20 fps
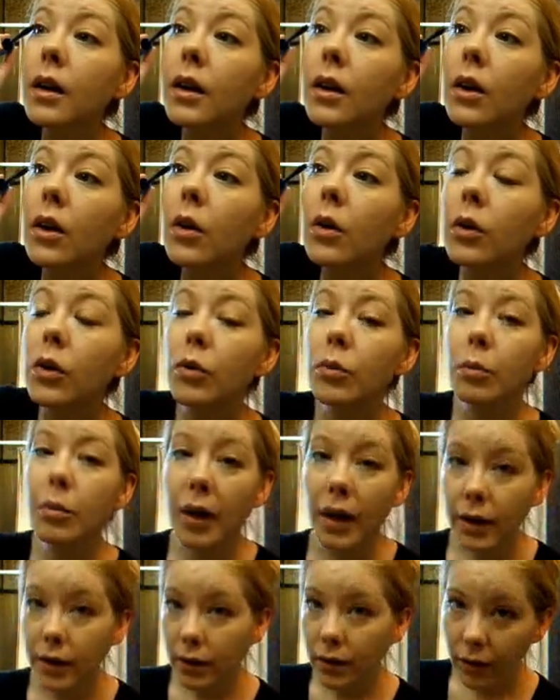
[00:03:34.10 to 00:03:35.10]
you know you
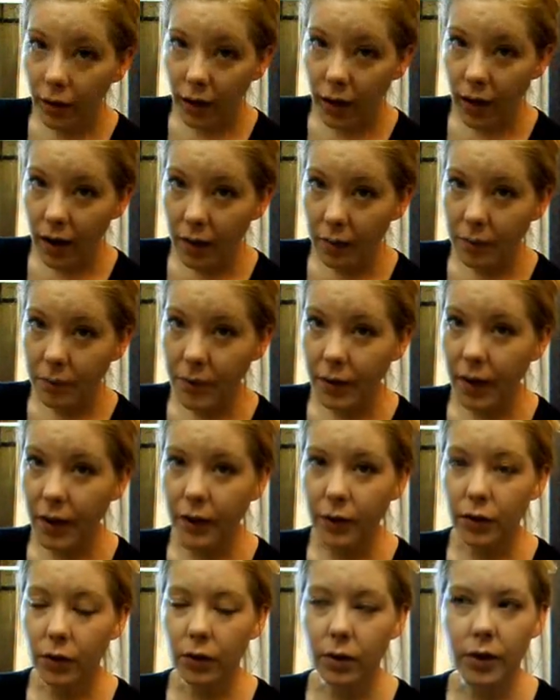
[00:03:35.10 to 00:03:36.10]
bundle up
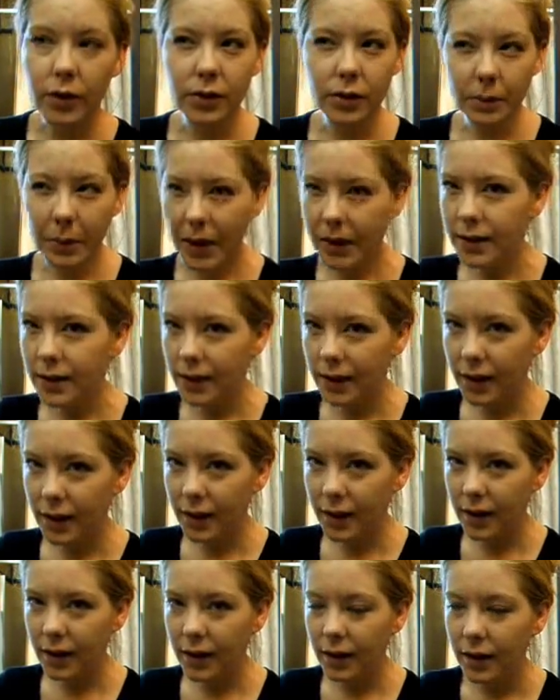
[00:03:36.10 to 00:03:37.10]
and you're expecting
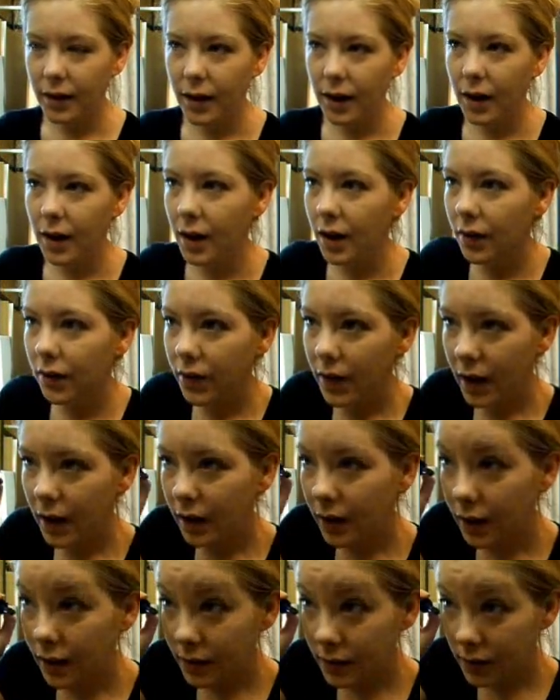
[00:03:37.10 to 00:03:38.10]
it
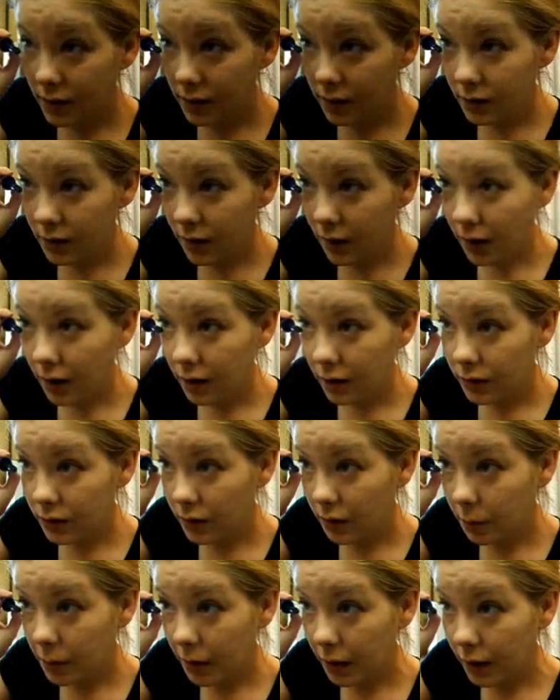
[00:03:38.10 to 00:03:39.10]
then it's just not
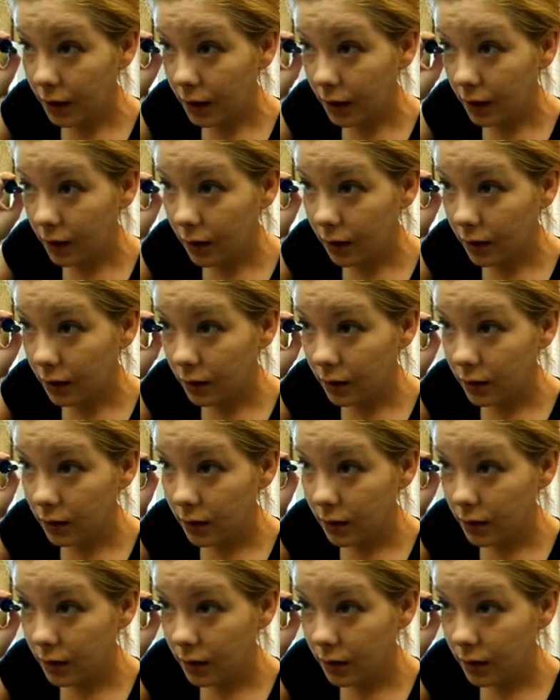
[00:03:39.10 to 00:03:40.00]
so big a deal